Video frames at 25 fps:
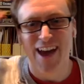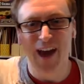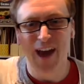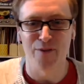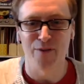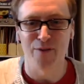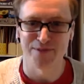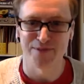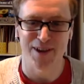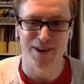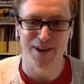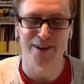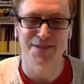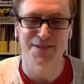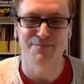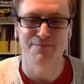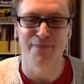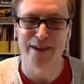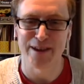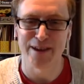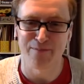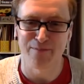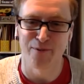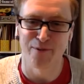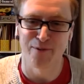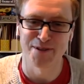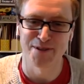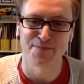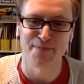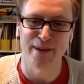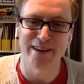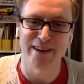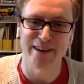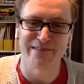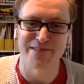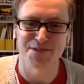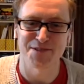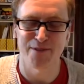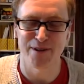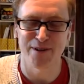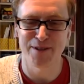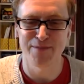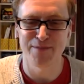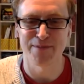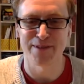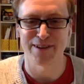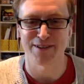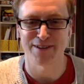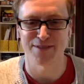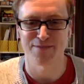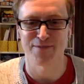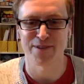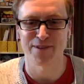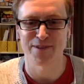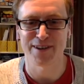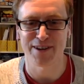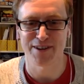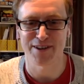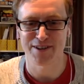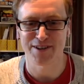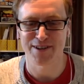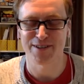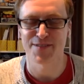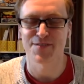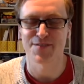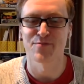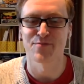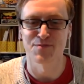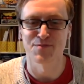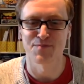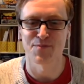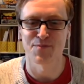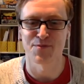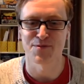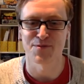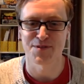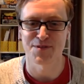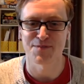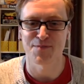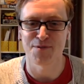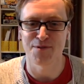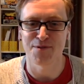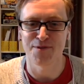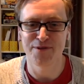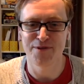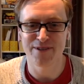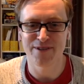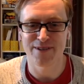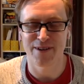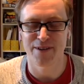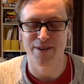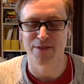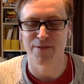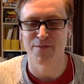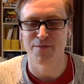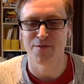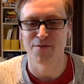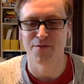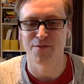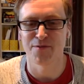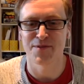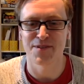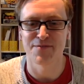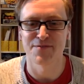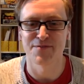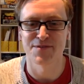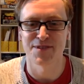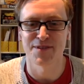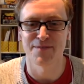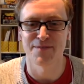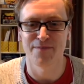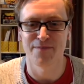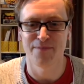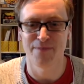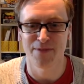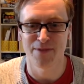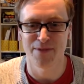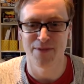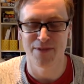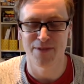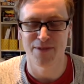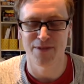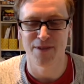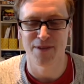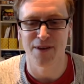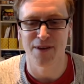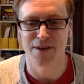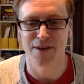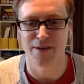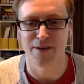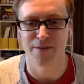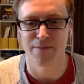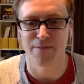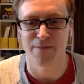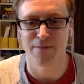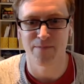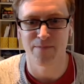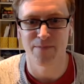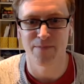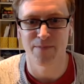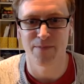helps us make boards better as well because we can actually use boards more, and the more we use them, the, um,